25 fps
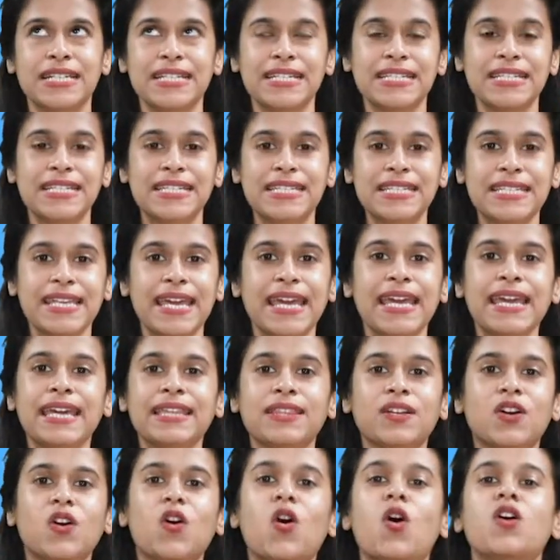Say
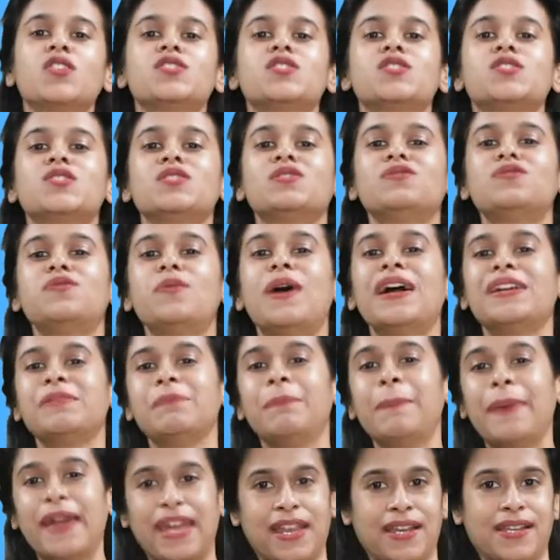the cost of
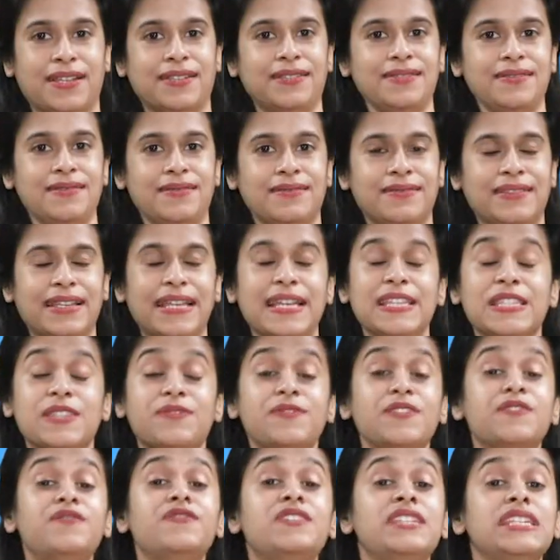one pen is
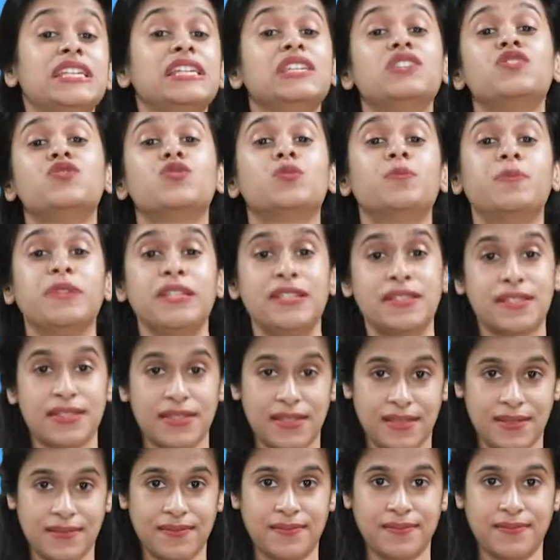15
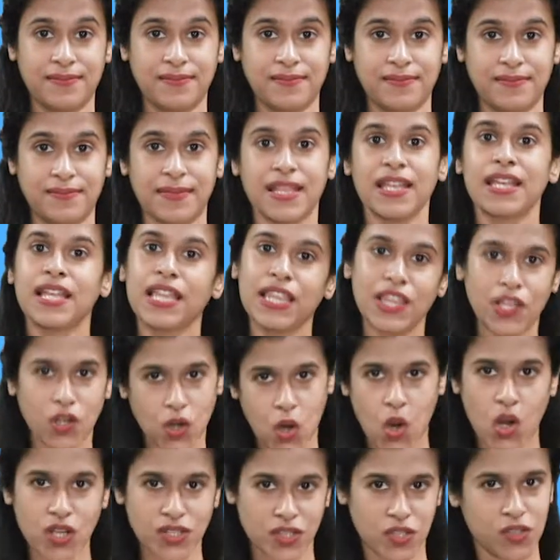rupees. The
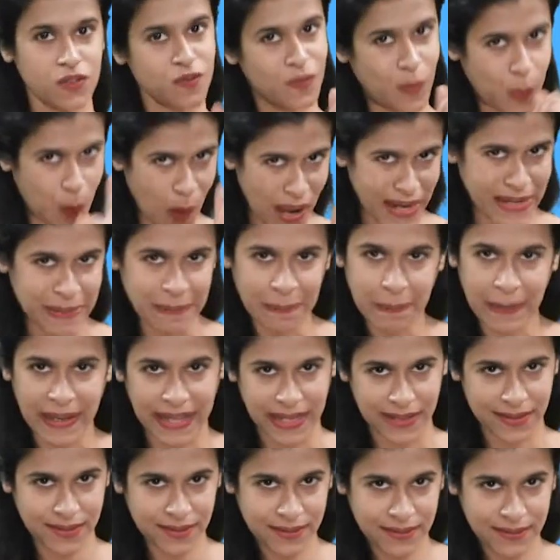cost of one
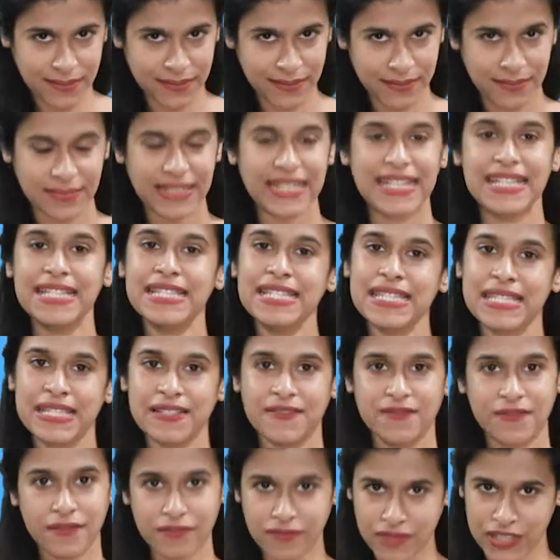pen is
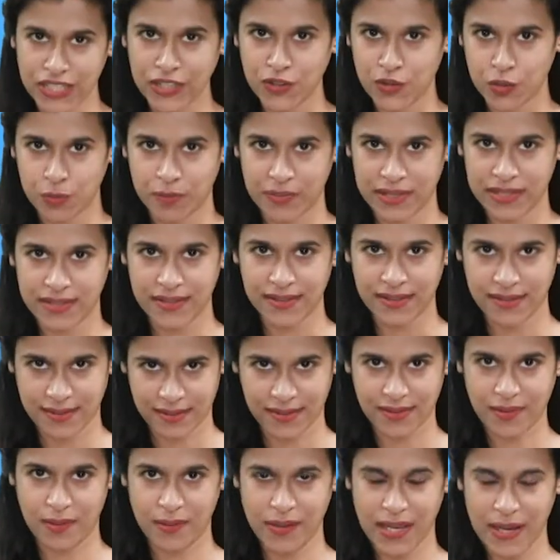15 rupees.
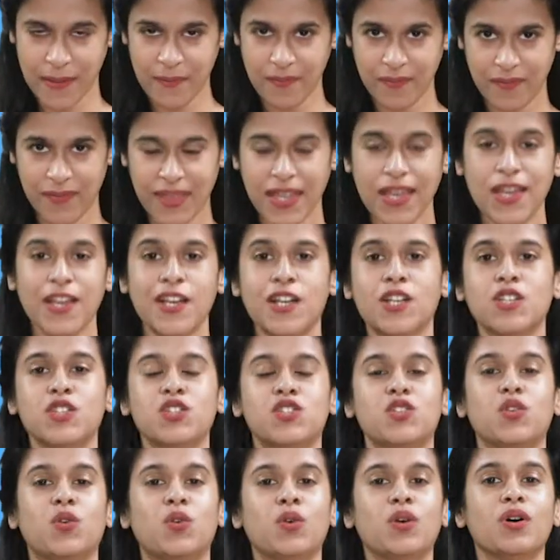Okay.
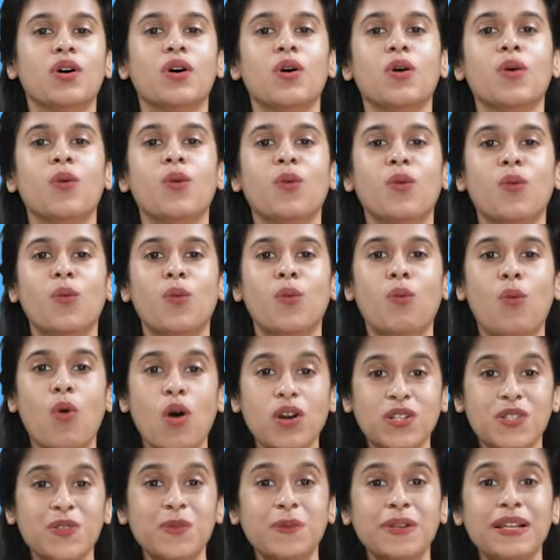So,
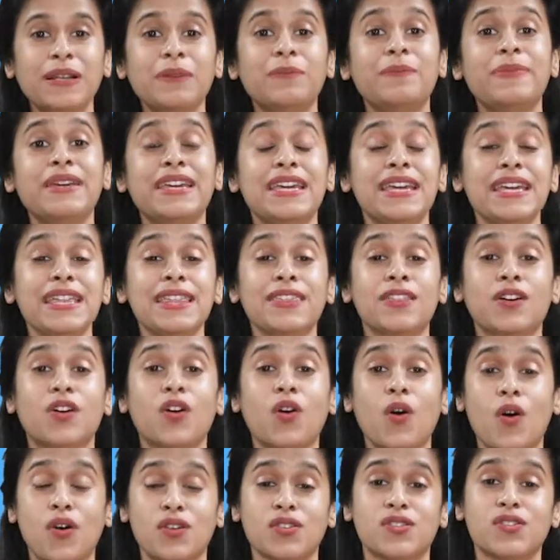what will be the
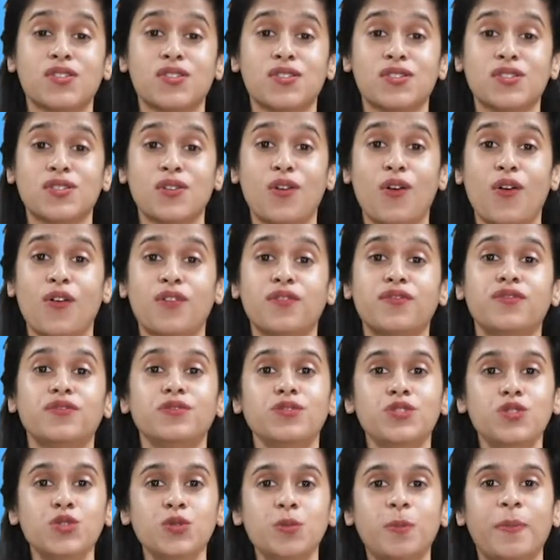cost of
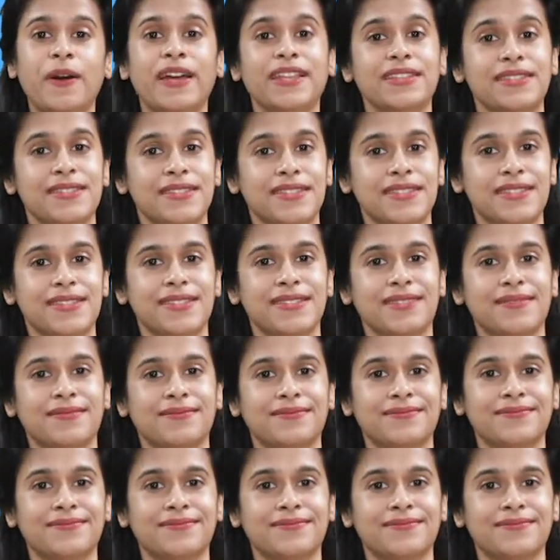two pens?